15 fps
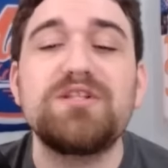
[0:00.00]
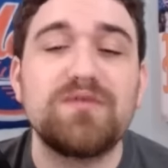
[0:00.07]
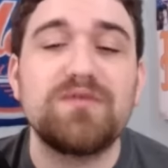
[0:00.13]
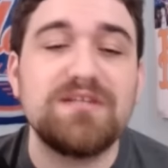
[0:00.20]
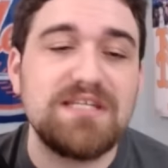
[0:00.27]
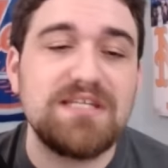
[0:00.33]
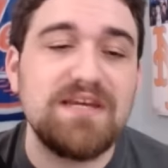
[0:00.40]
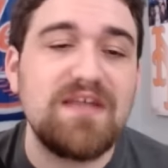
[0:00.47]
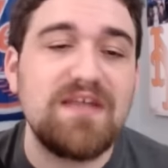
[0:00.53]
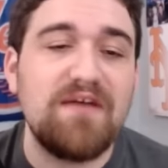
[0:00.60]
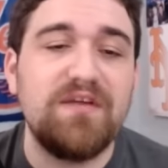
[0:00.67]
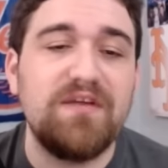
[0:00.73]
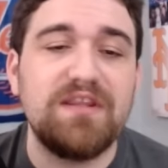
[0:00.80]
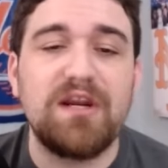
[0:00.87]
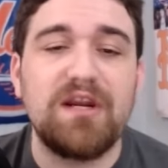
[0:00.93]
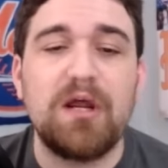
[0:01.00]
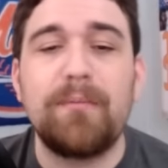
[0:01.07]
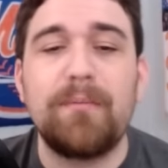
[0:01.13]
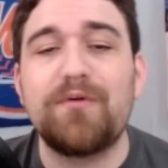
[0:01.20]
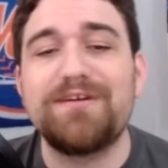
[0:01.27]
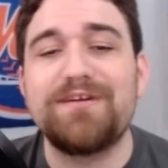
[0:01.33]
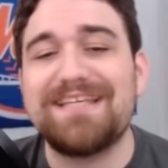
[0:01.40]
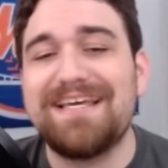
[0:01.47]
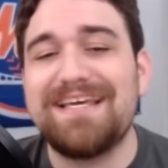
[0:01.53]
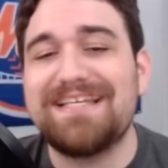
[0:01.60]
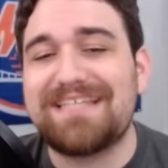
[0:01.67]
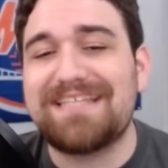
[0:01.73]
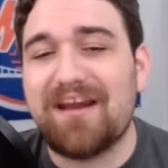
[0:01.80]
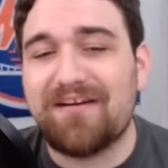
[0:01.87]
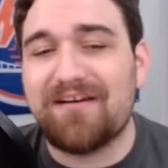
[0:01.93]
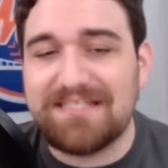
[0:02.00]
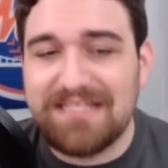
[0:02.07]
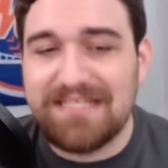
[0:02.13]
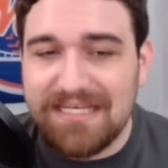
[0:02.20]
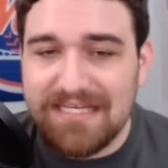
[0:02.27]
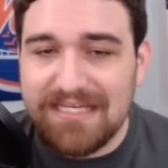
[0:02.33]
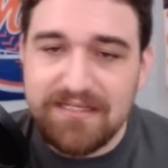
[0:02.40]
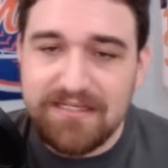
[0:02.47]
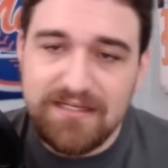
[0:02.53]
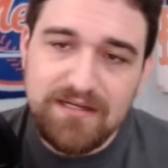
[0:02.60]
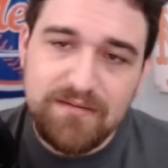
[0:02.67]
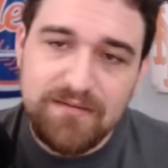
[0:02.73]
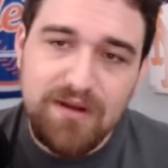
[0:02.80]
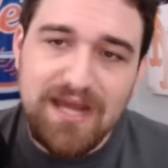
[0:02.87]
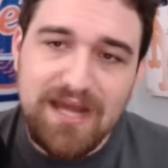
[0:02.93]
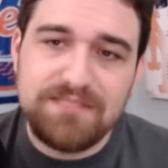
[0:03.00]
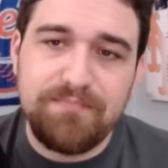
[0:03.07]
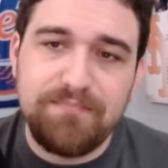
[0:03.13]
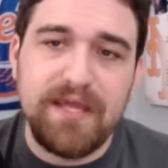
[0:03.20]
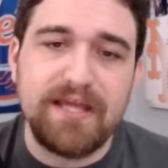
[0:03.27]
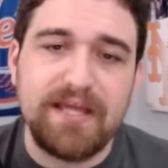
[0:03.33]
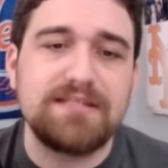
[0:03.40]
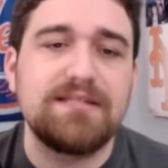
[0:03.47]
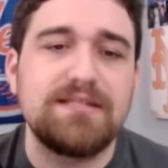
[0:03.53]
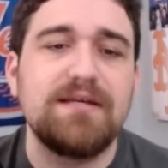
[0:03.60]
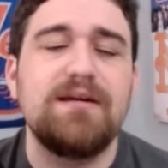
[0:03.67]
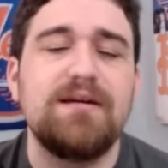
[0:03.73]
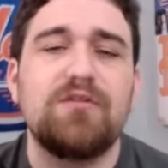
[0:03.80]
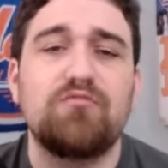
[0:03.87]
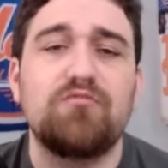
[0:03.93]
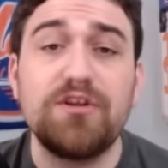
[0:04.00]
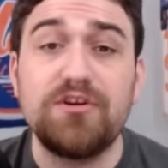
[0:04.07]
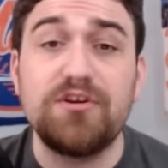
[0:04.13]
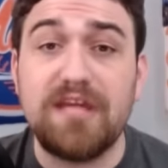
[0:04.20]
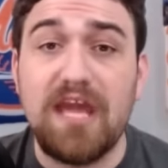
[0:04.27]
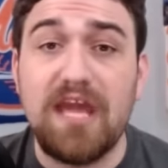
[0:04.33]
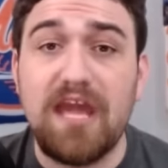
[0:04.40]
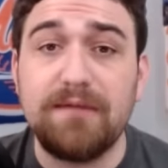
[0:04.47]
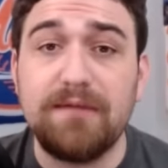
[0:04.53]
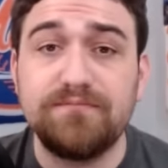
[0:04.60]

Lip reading: to receive that $50 bonus. It's guaranteed. Prize Picks, run your game.